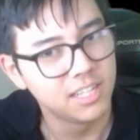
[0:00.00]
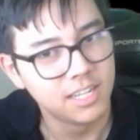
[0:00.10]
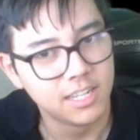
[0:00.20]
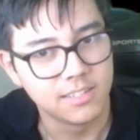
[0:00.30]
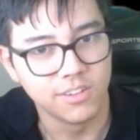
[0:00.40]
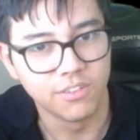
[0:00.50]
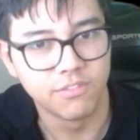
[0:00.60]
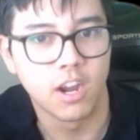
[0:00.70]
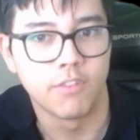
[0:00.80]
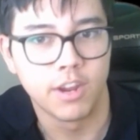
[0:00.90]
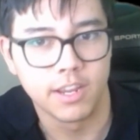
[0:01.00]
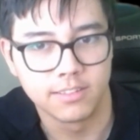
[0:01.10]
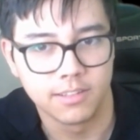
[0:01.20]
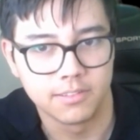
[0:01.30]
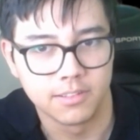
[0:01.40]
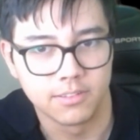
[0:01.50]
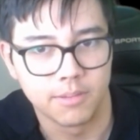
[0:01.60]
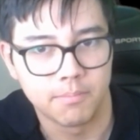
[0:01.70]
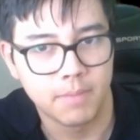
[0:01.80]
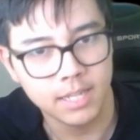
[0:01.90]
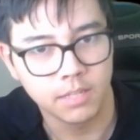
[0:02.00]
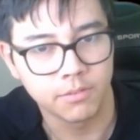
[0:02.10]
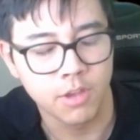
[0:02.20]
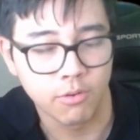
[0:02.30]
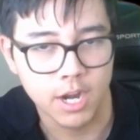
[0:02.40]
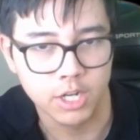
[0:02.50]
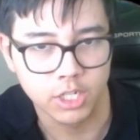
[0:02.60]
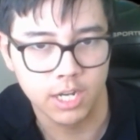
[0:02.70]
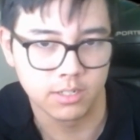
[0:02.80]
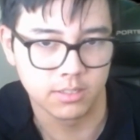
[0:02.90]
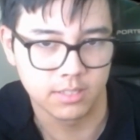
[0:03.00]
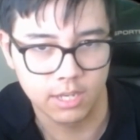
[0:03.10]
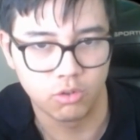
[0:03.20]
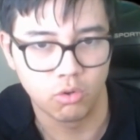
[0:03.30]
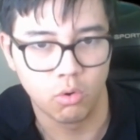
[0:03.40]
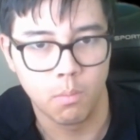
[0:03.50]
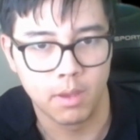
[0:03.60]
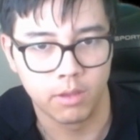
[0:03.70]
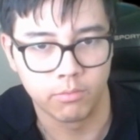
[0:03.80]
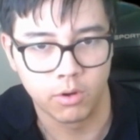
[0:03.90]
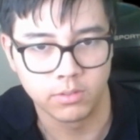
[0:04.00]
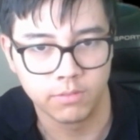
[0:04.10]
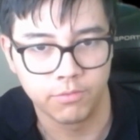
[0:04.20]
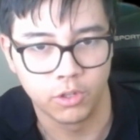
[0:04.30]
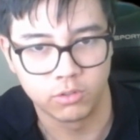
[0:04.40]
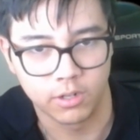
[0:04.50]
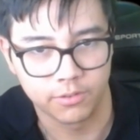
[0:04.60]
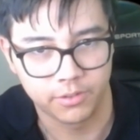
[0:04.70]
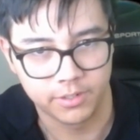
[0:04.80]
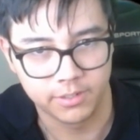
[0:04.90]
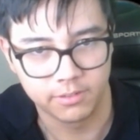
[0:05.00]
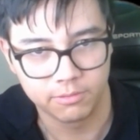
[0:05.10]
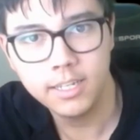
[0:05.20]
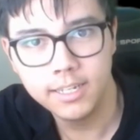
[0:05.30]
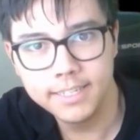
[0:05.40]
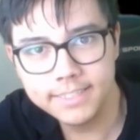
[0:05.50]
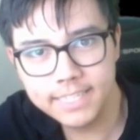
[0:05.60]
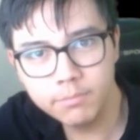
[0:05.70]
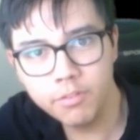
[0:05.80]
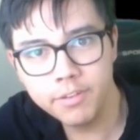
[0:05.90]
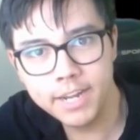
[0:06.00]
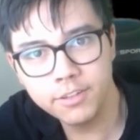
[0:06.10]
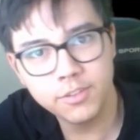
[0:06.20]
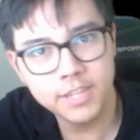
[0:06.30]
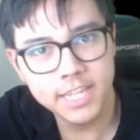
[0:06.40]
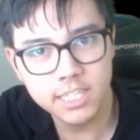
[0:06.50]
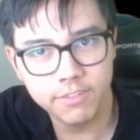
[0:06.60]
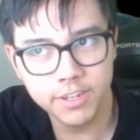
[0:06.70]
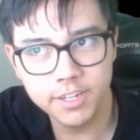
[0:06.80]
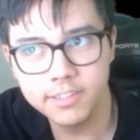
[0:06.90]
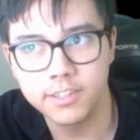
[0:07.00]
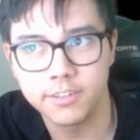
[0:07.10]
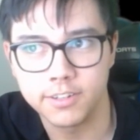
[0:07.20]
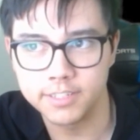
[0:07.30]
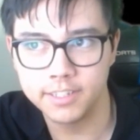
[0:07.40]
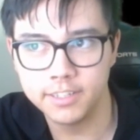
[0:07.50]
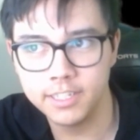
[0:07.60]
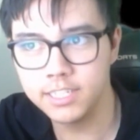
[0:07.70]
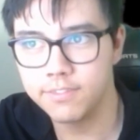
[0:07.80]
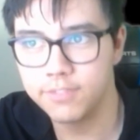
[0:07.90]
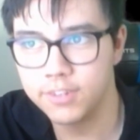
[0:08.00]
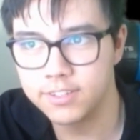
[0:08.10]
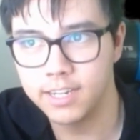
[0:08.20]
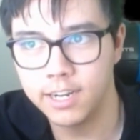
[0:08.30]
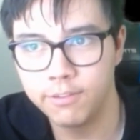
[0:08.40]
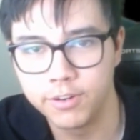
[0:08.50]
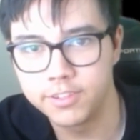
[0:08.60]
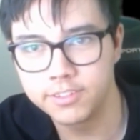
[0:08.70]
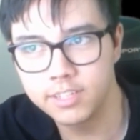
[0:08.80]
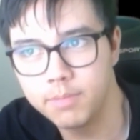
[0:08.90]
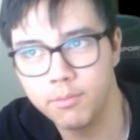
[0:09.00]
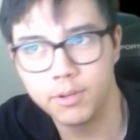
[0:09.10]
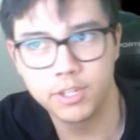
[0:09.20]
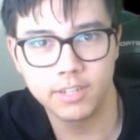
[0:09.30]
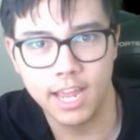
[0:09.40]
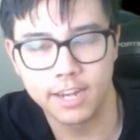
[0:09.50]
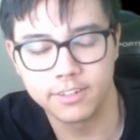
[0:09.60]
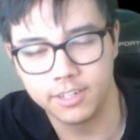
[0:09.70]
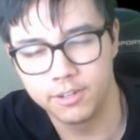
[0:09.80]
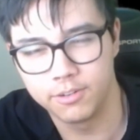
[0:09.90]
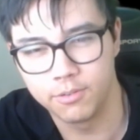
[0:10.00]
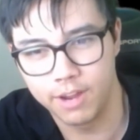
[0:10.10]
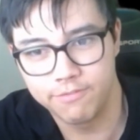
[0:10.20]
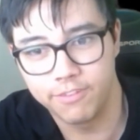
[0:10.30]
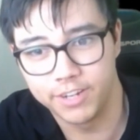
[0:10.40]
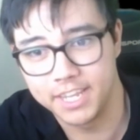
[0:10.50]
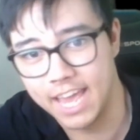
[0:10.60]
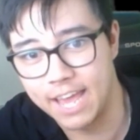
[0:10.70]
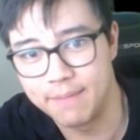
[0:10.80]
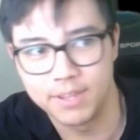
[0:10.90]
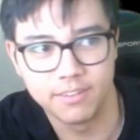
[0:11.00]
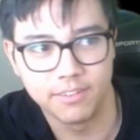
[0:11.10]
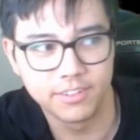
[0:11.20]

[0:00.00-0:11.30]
still very, very consistent. So massive congratulations there to Ben Rhodes for the Truck Series. Let's now move on now to the Xfinity Series, and let's first start up with something which actually quite funny happened, and it's